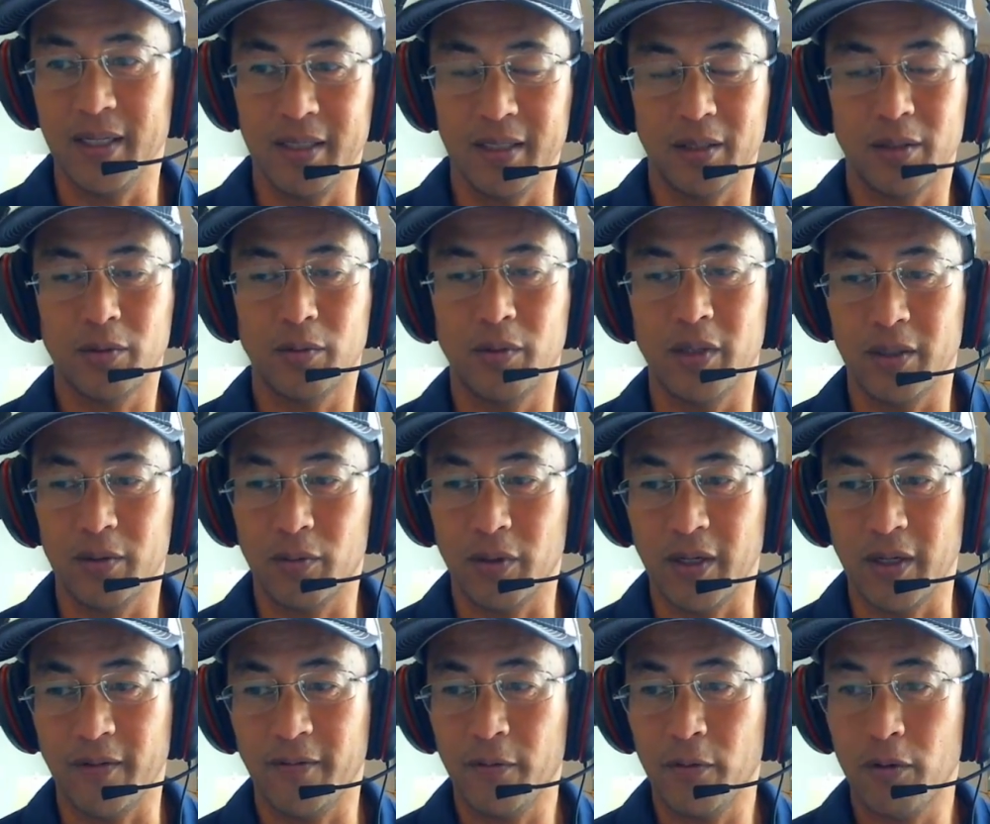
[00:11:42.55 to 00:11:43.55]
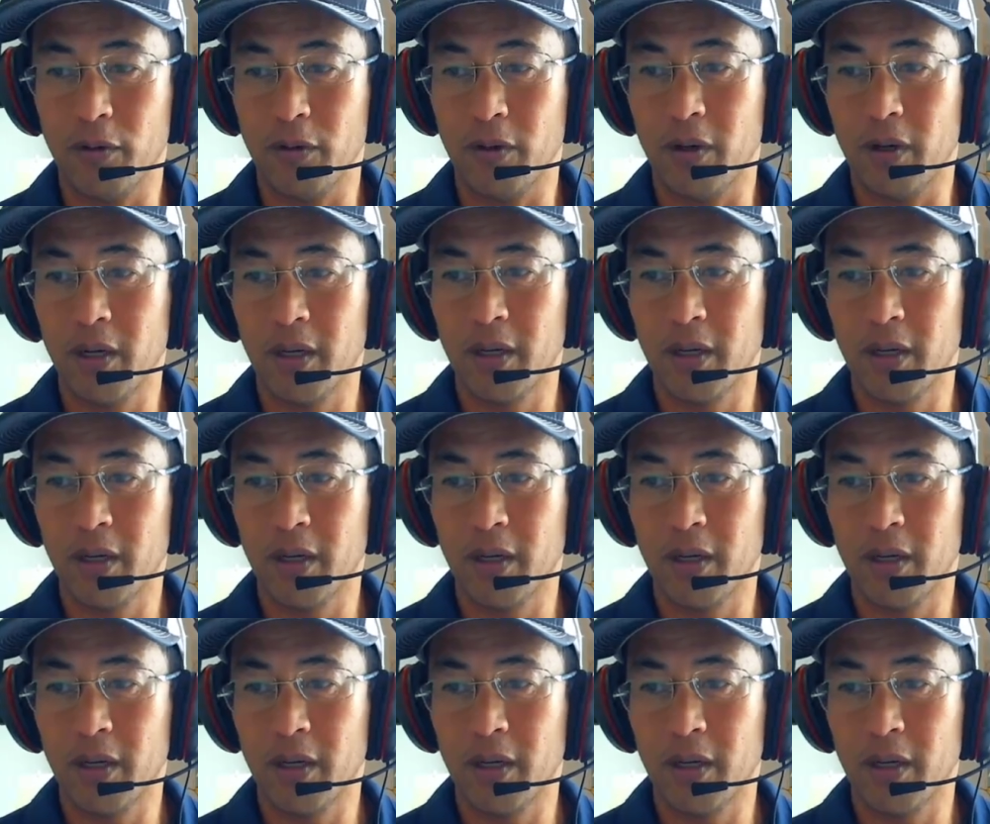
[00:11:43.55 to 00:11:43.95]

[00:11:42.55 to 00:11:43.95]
is 2024.